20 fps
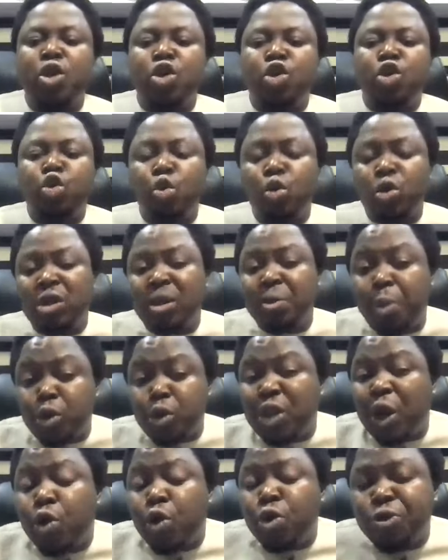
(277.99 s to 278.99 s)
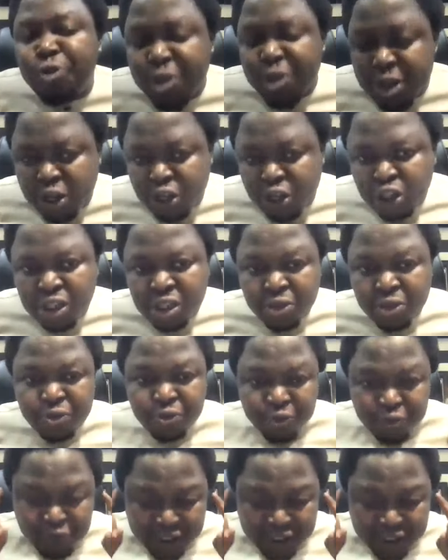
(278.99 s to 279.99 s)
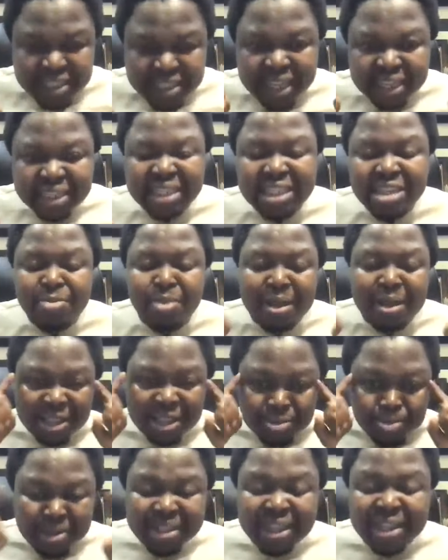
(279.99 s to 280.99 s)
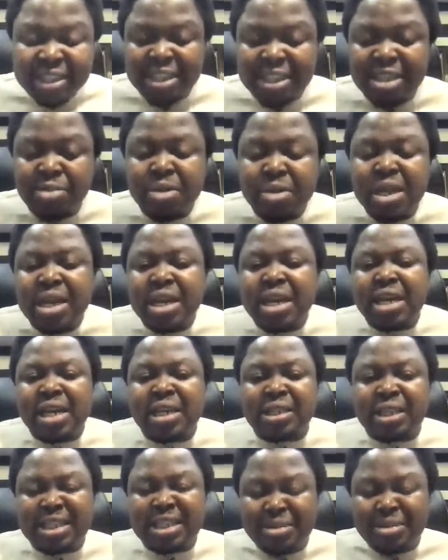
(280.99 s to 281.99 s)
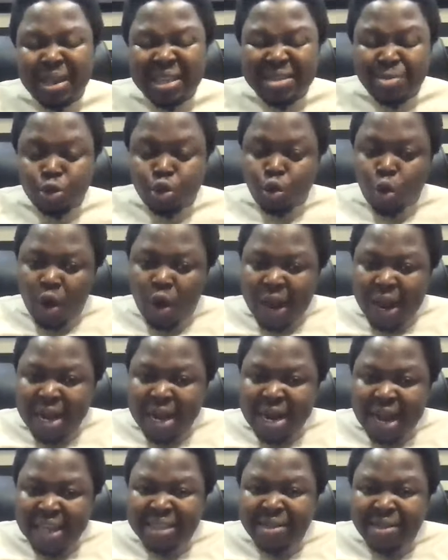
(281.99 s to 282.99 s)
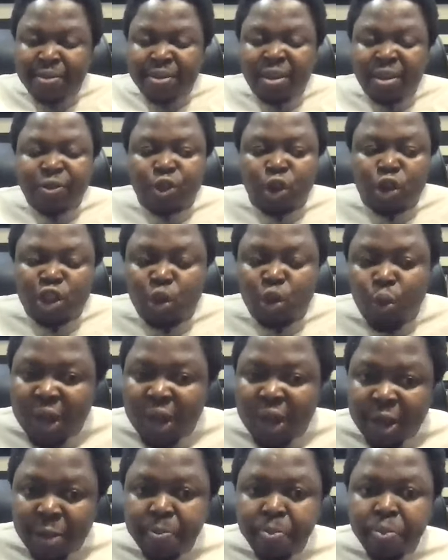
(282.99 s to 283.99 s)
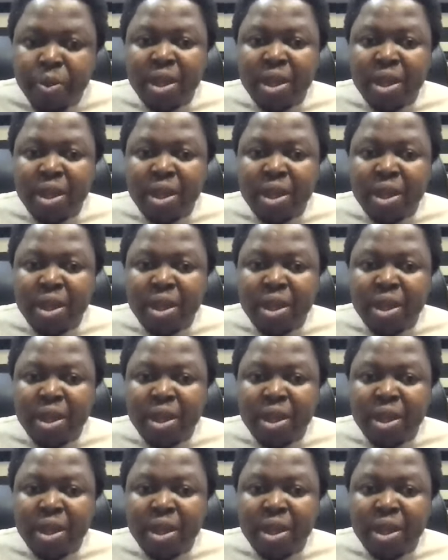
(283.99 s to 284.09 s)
So the bosses are going to finish. The fastest team and the smartest team is the team that's able to organize themselves in such a way